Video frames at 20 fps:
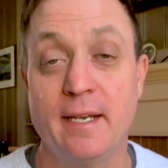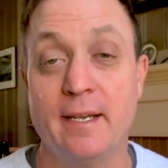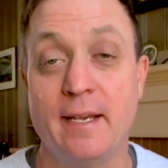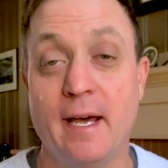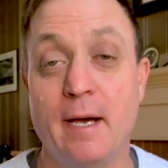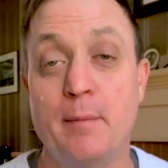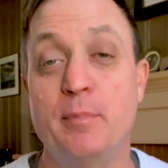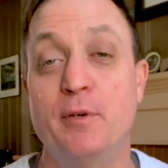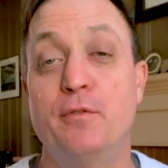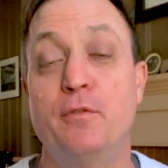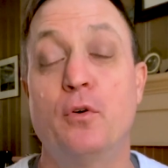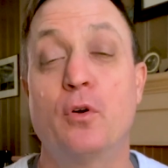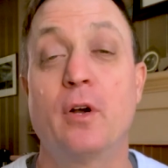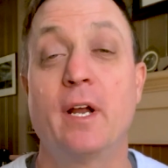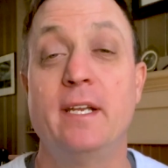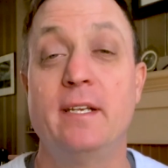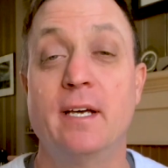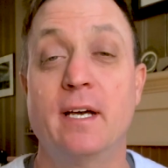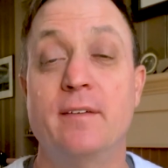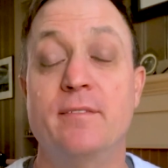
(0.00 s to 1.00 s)
Now, before
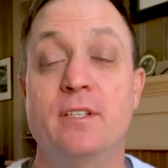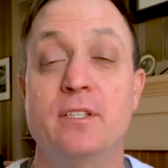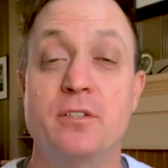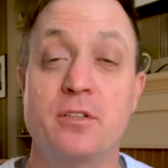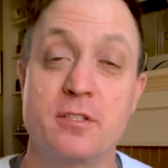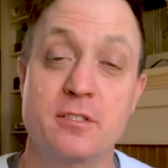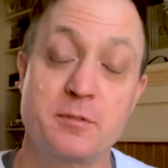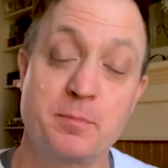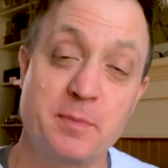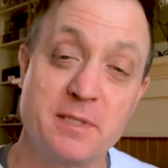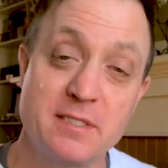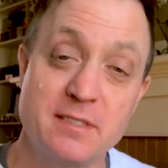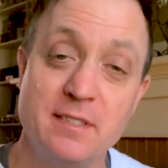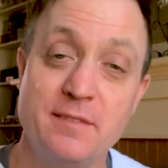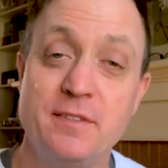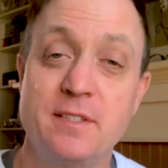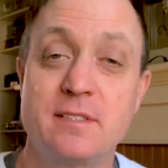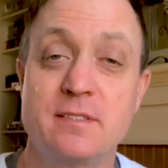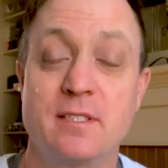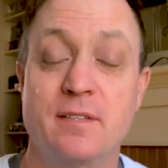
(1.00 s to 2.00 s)
I dive into the
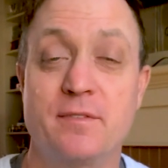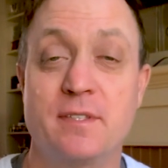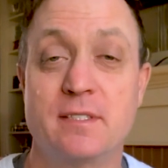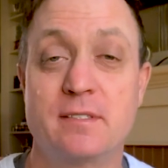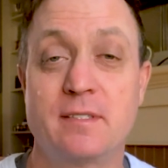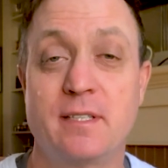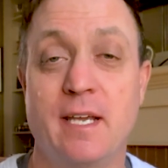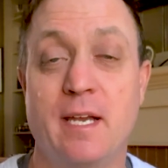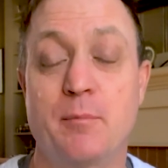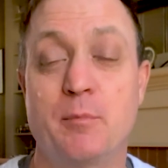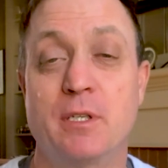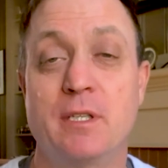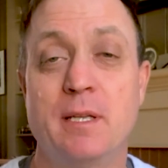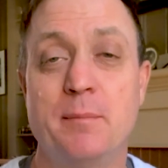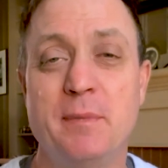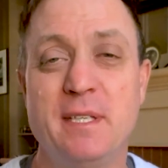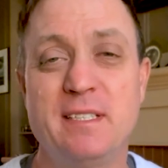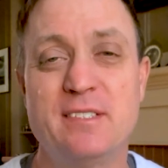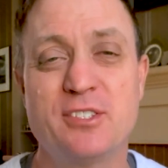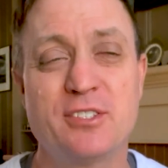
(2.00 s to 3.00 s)
specifics of this camera, let
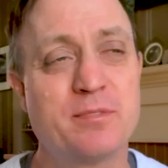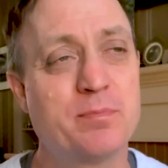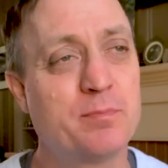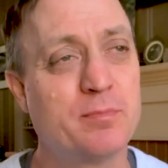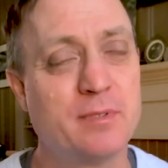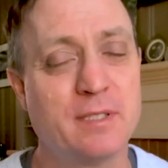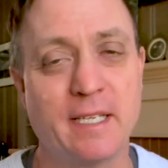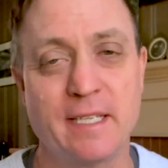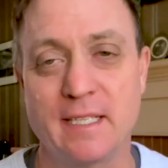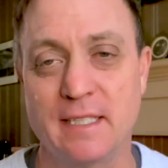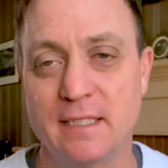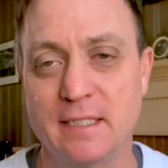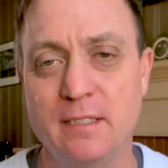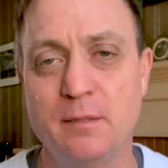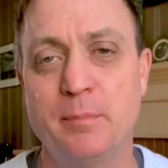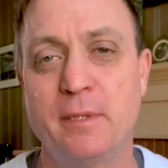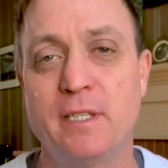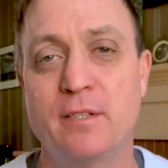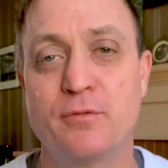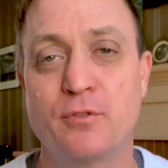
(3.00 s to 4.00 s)
me just lay a
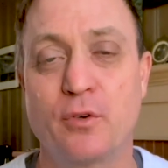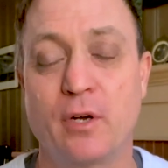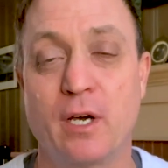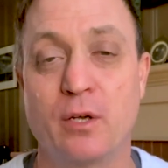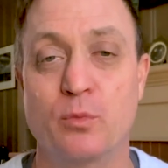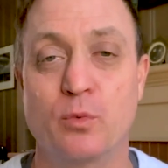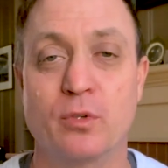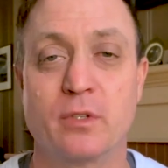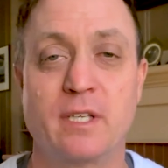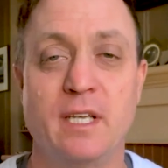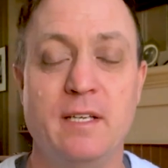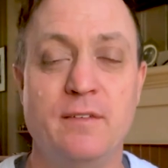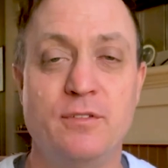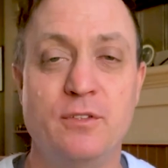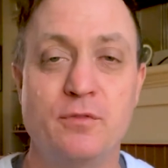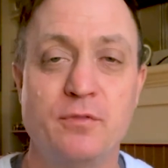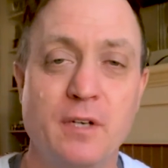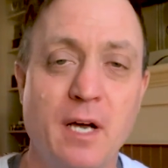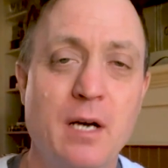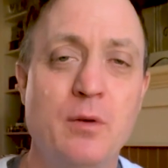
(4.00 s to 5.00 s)
little bit of groundwork. If
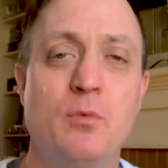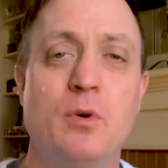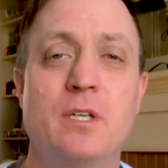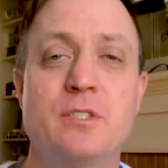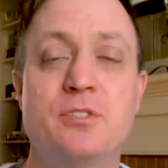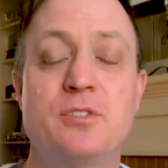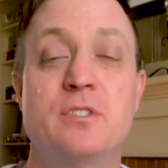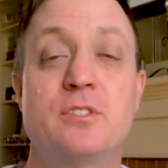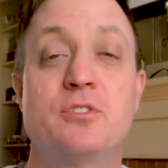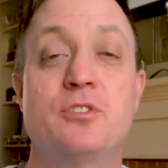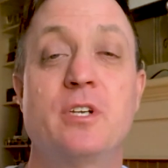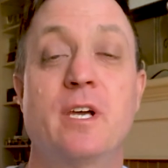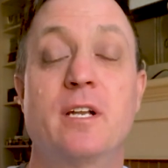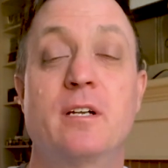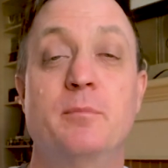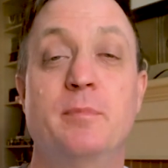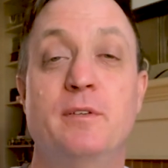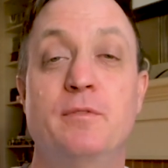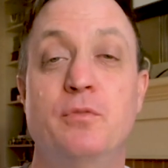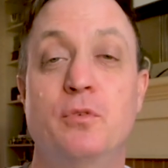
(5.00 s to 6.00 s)
you've not watched this
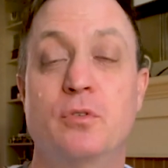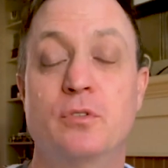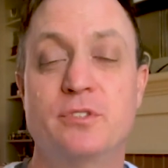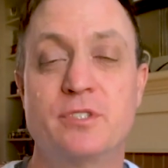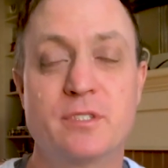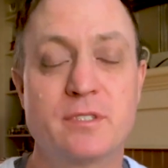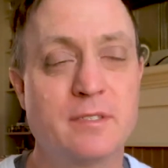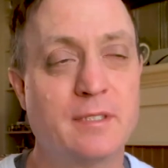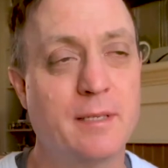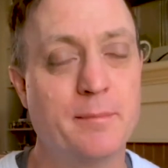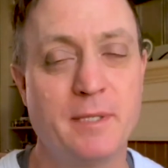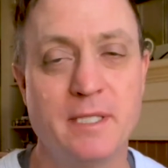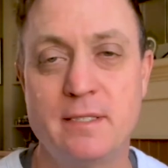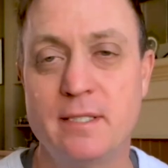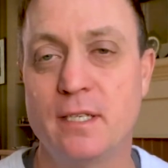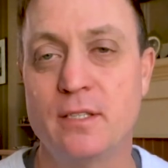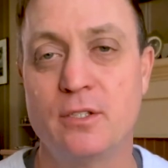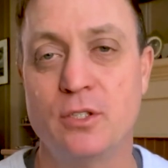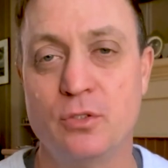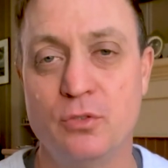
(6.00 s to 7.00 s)
channel before, just let me
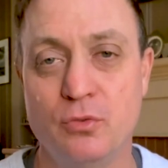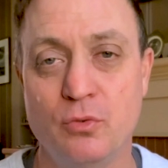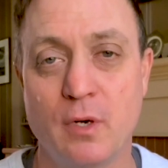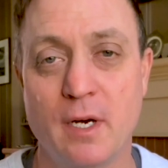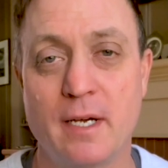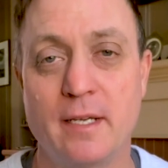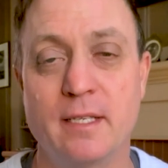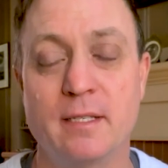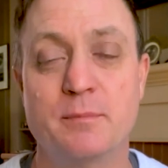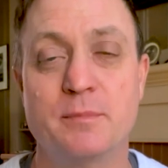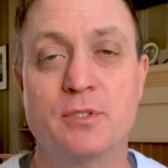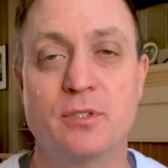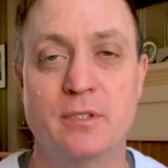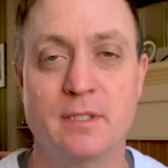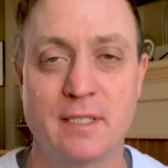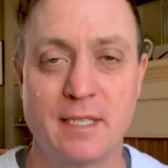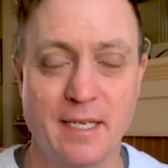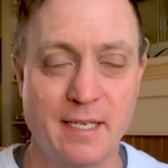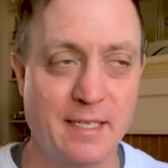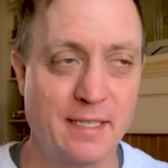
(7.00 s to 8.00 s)
tell you who I am so
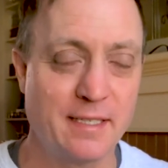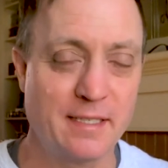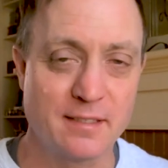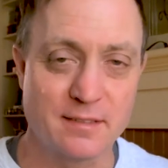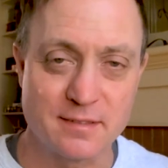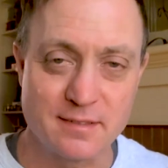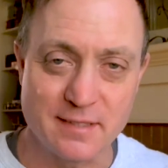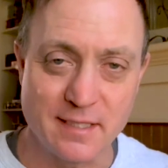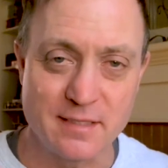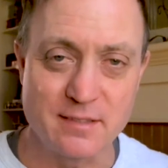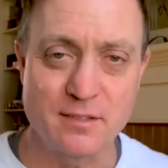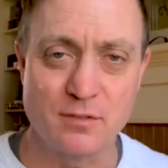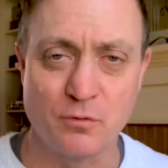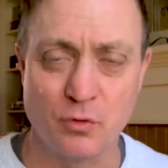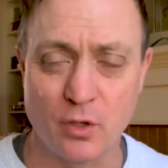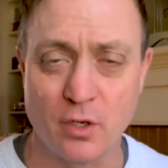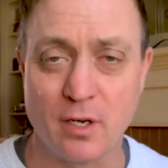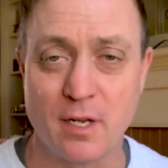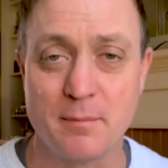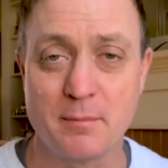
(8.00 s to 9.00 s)
you kind of get a sense of
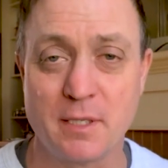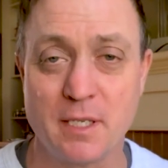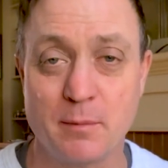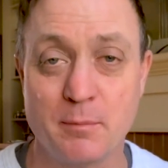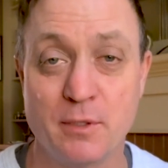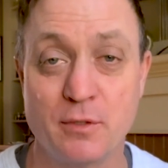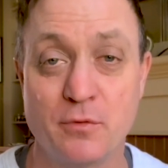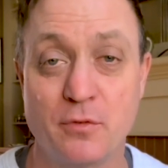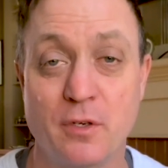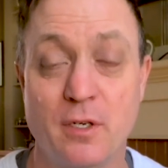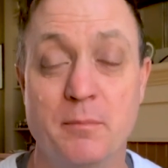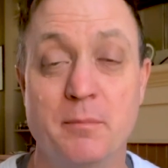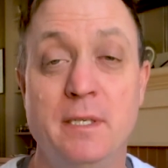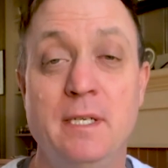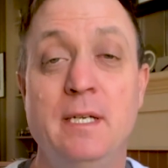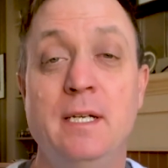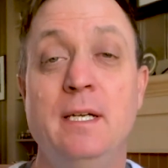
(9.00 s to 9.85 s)
where I'm coming from.